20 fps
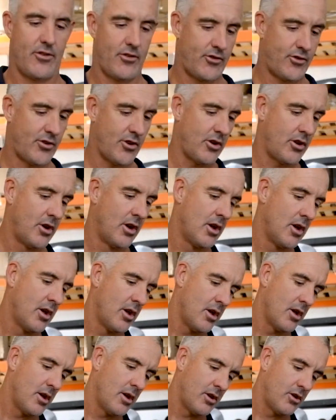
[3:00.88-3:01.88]
So
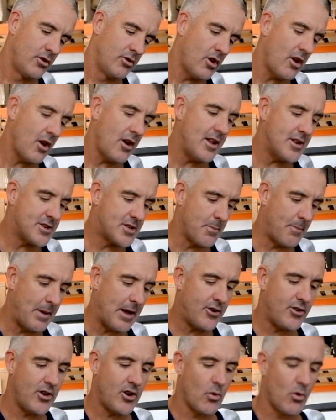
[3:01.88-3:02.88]
not only is the
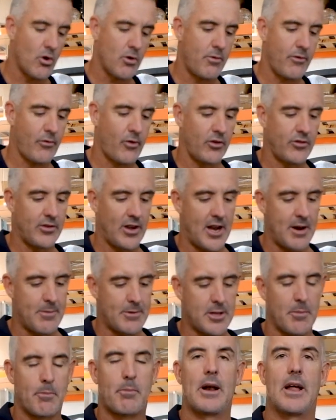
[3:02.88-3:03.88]
battery in a waterproof container,
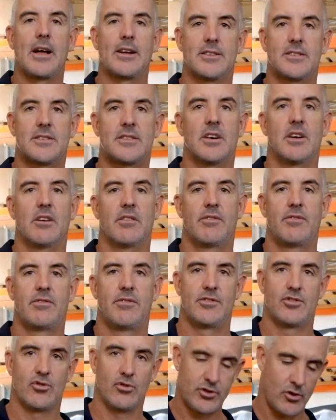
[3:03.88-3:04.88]
but the plug
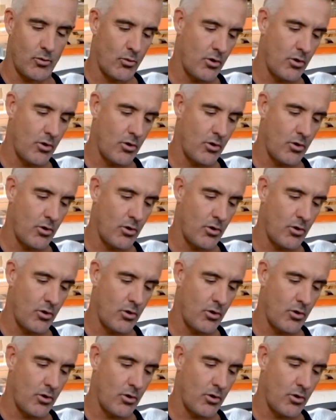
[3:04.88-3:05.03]
itself is also